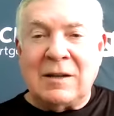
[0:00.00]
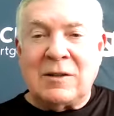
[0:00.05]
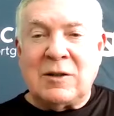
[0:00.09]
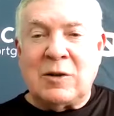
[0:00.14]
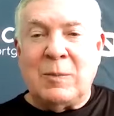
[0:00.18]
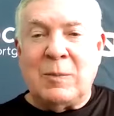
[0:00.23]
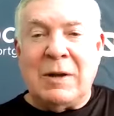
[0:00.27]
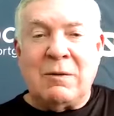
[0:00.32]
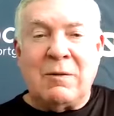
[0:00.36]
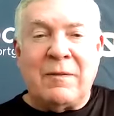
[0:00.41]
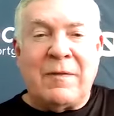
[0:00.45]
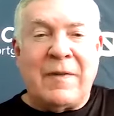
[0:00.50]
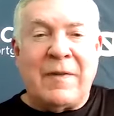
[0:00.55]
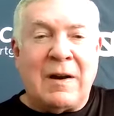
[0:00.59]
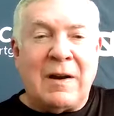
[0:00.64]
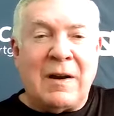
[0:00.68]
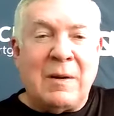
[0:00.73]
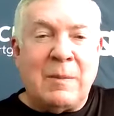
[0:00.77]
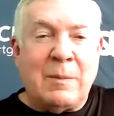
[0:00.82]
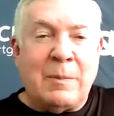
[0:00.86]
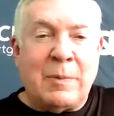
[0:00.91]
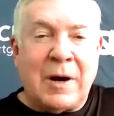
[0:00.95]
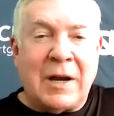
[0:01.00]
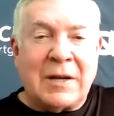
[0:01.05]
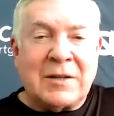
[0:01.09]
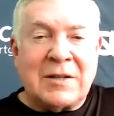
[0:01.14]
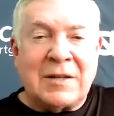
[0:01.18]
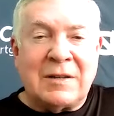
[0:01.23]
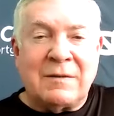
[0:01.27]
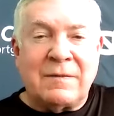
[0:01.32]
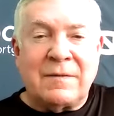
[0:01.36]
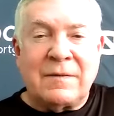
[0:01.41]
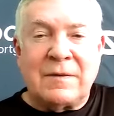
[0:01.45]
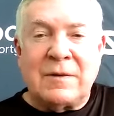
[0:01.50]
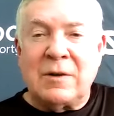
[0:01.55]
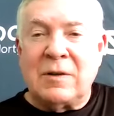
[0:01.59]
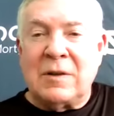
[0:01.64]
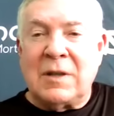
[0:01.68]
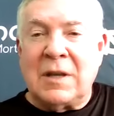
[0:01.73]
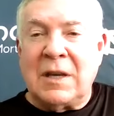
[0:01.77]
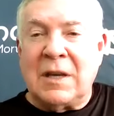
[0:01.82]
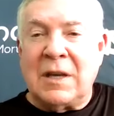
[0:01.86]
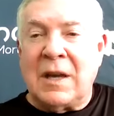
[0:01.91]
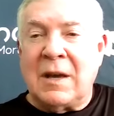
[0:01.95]
to be very impressive to
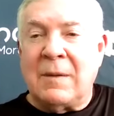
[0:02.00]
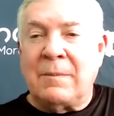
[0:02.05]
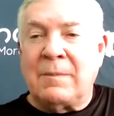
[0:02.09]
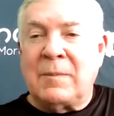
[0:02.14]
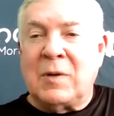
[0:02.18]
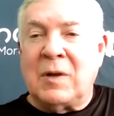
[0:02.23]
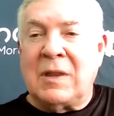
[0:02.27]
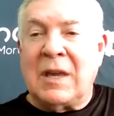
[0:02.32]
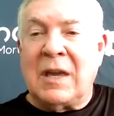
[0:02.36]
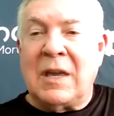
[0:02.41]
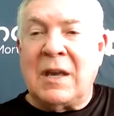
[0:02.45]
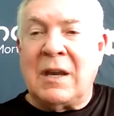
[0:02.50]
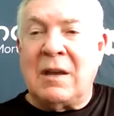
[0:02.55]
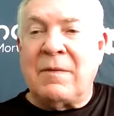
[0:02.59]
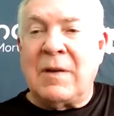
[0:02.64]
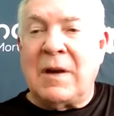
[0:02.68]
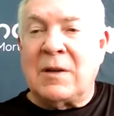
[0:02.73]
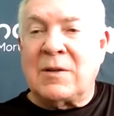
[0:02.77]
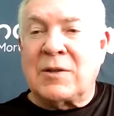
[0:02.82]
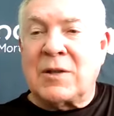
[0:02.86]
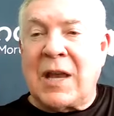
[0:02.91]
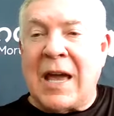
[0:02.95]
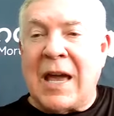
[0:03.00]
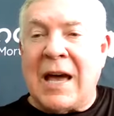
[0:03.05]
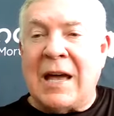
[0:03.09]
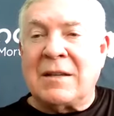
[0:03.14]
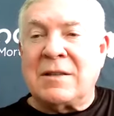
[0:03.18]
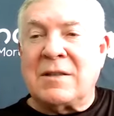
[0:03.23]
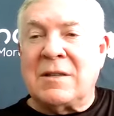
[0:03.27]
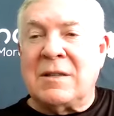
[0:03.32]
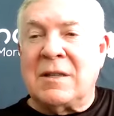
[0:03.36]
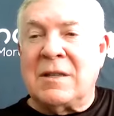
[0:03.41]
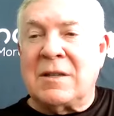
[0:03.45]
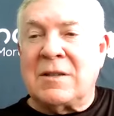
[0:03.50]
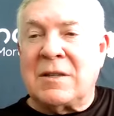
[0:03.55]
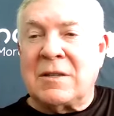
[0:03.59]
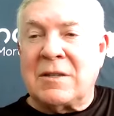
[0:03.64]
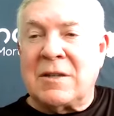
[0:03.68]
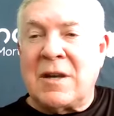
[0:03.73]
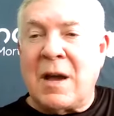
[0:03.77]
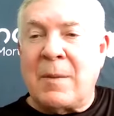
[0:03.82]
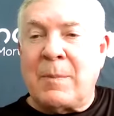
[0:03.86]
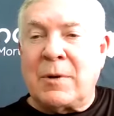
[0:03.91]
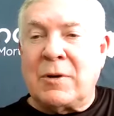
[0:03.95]
the NFL scouts. And this
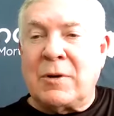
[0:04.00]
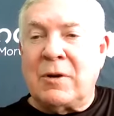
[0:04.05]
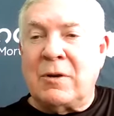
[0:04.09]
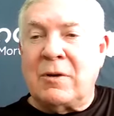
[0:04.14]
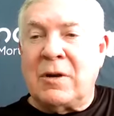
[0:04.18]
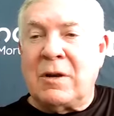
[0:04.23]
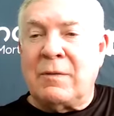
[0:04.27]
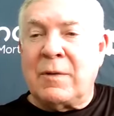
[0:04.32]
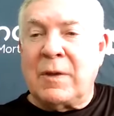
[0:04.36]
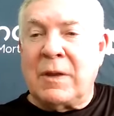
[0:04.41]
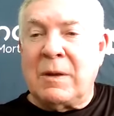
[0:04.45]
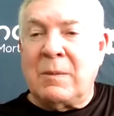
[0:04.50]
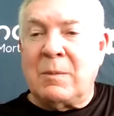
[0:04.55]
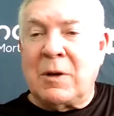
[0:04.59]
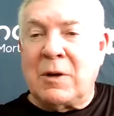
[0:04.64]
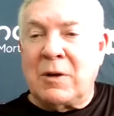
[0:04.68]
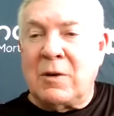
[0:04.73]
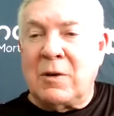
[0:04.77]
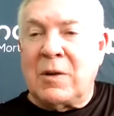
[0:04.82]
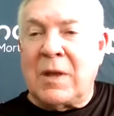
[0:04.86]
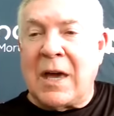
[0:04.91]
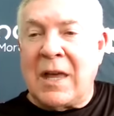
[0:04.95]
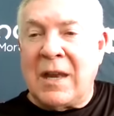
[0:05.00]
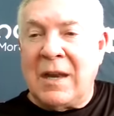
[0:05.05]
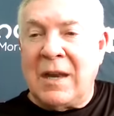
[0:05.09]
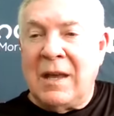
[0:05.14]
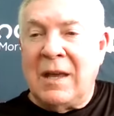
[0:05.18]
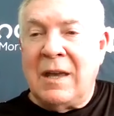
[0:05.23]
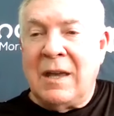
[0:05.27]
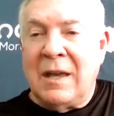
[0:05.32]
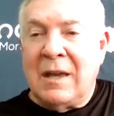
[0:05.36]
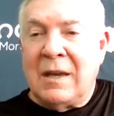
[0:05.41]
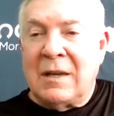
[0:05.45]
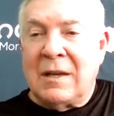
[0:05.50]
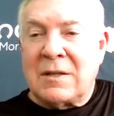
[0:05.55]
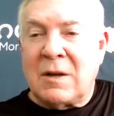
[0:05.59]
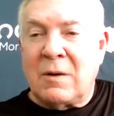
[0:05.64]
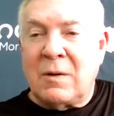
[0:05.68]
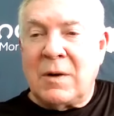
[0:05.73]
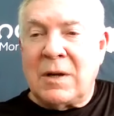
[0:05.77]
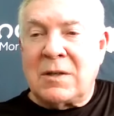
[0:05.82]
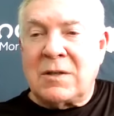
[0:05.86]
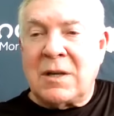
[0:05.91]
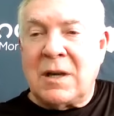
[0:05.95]
is an opportunity for them to do that.
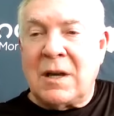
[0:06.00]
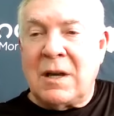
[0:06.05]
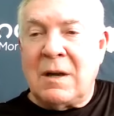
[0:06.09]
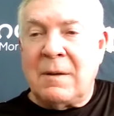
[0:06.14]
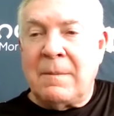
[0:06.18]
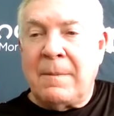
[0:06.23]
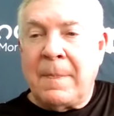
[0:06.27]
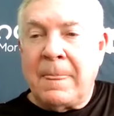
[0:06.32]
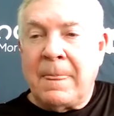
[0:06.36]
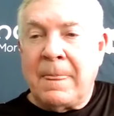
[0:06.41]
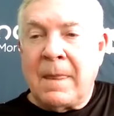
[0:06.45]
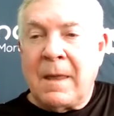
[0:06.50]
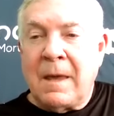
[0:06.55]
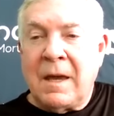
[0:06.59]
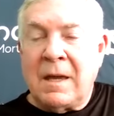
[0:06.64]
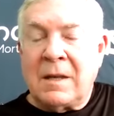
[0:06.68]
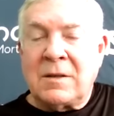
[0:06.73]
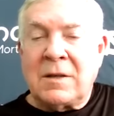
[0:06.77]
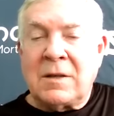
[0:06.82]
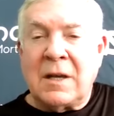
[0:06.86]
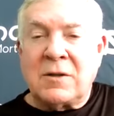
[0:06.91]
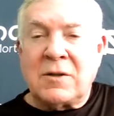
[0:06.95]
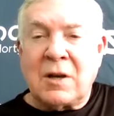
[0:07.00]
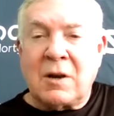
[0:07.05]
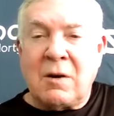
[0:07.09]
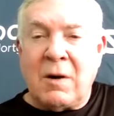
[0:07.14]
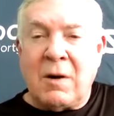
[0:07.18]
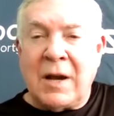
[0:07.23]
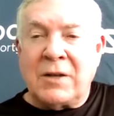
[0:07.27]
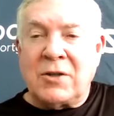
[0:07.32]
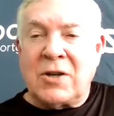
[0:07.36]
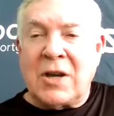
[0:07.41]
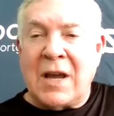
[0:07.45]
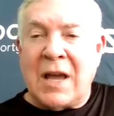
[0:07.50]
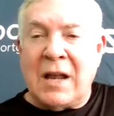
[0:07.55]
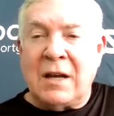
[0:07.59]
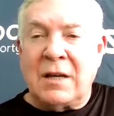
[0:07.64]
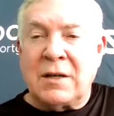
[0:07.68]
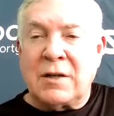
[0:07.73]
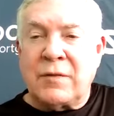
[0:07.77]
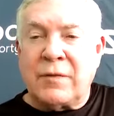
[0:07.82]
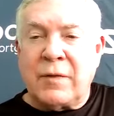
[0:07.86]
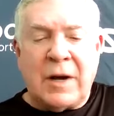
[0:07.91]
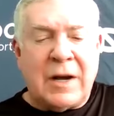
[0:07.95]
So it's a great
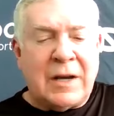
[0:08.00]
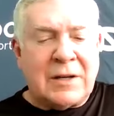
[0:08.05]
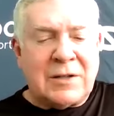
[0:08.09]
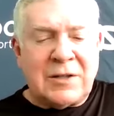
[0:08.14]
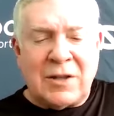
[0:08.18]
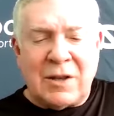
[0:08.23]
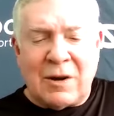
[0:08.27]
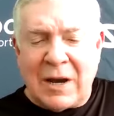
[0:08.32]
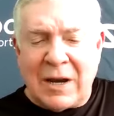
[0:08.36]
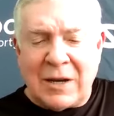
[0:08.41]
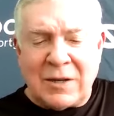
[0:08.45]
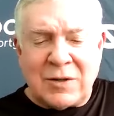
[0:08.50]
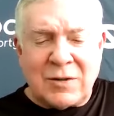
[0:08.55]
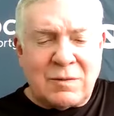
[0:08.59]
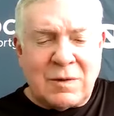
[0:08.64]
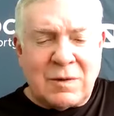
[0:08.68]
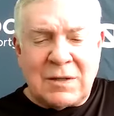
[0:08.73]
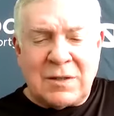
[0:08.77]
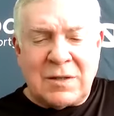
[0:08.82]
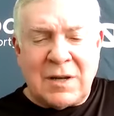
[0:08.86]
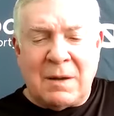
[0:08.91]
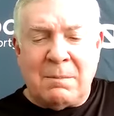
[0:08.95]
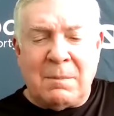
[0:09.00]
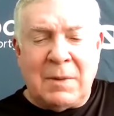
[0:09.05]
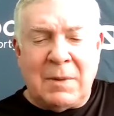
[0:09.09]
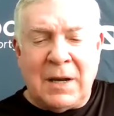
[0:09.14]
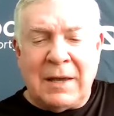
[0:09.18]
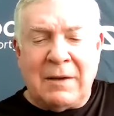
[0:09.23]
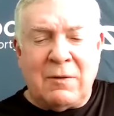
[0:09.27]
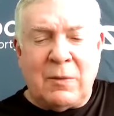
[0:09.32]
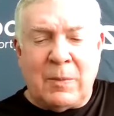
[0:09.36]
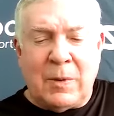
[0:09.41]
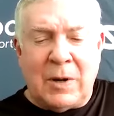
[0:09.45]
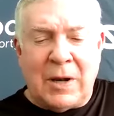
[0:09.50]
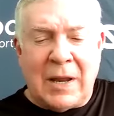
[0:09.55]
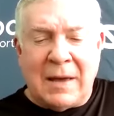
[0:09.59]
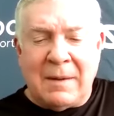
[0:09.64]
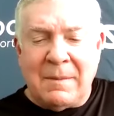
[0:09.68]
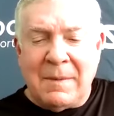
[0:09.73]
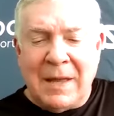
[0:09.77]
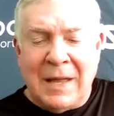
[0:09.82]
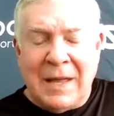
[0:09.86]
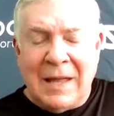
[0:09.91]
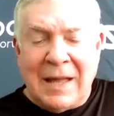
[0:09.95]
challenge for us. Their history is unbelievable.
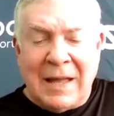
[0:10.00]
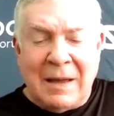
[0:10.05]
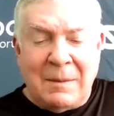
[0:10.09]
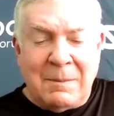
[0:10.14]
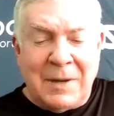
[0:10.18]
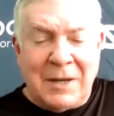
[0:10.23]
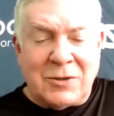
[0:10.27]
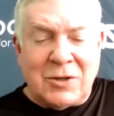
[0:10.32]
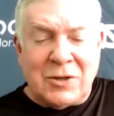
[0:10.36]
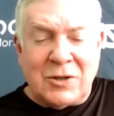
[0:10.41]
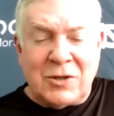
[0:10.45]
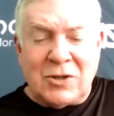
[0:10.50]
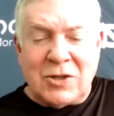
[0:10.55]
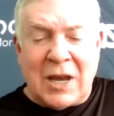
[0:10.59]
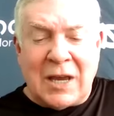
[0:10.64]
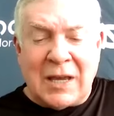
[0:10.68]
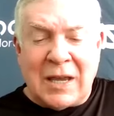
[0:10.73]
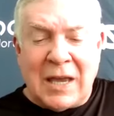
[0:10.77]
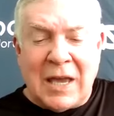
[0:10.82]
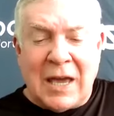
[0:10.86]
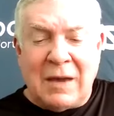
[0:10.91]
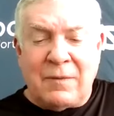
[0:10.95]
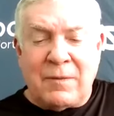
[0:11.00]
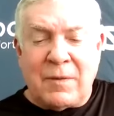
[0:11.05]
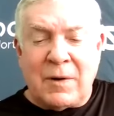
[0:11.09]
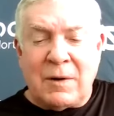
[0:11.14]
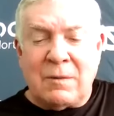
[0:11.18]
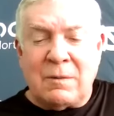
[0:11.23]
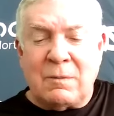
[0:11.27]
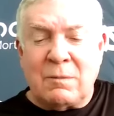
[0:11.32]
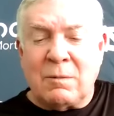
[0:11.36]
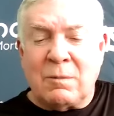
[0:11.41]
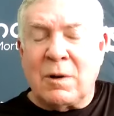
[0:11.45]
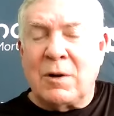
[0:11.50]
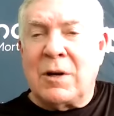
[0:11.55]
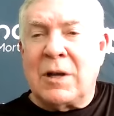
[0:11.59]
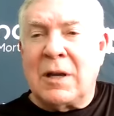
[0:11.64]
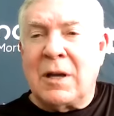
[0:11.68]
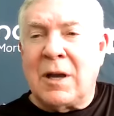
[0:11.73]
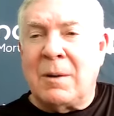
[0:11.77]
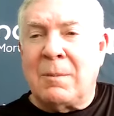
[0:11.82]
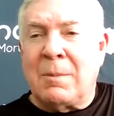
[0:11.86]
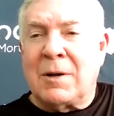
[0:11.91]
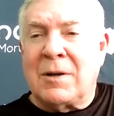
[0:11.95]
I mentioned Jake Gaffer and
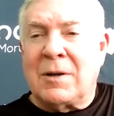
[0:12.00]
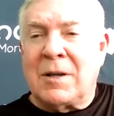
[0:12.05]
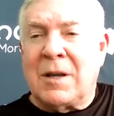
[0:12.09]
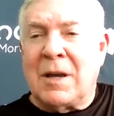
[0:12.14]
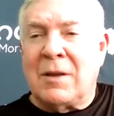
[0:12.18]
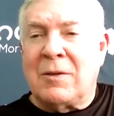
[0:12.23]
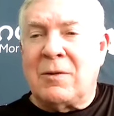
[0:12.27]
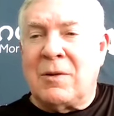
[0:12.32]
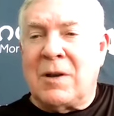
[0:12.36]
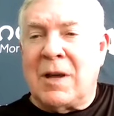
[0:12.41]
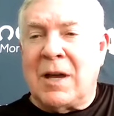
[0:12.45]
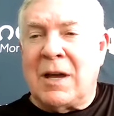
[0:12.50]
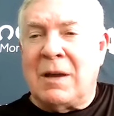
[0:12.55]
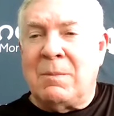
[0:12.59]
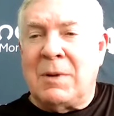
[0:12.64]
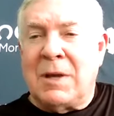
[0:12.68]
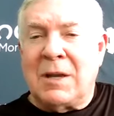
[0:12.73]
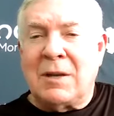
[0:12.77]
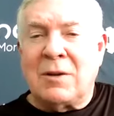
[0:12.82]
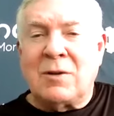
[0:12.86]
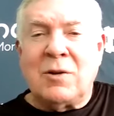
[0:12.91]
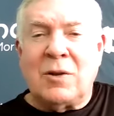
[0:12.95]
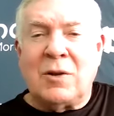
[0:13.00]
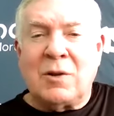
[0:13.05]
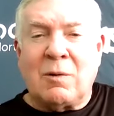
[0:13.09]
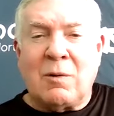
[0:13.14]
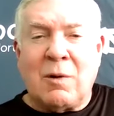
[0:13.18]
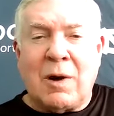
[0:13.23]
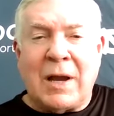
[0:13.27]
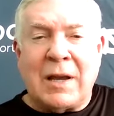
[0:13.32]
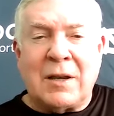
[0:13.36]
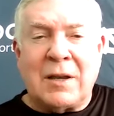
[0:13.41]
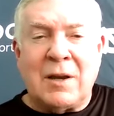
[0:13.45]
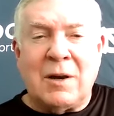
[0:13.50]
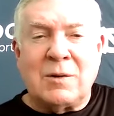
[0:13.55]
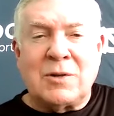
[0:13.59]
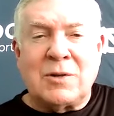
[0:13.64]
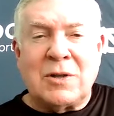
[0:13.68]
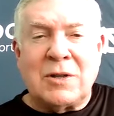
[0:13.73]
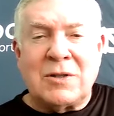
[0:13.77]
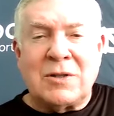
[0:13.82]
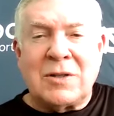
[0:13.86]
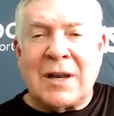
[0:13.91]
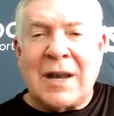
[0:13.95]
Rudy Hubbard the other day being two of the great
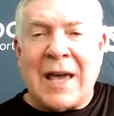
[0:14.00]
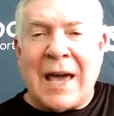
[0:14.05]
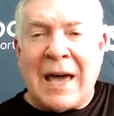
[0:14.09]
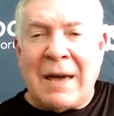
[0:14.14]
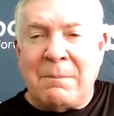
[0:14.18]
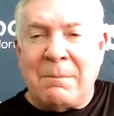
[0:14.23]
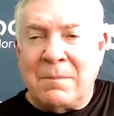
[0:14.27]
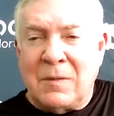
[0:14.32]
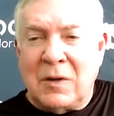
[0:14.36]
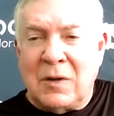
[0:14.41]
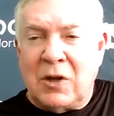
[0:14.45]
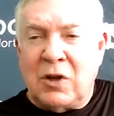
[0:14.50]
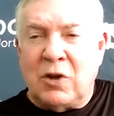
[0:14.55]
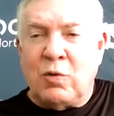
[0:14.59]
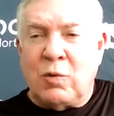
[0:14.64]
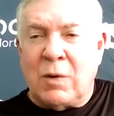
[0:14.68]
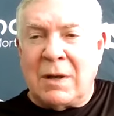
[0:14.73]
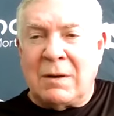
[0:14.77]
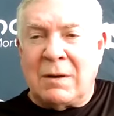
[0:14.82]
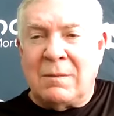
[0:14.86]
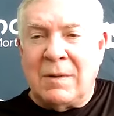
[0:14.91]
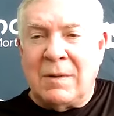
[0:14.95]
coaches that I knew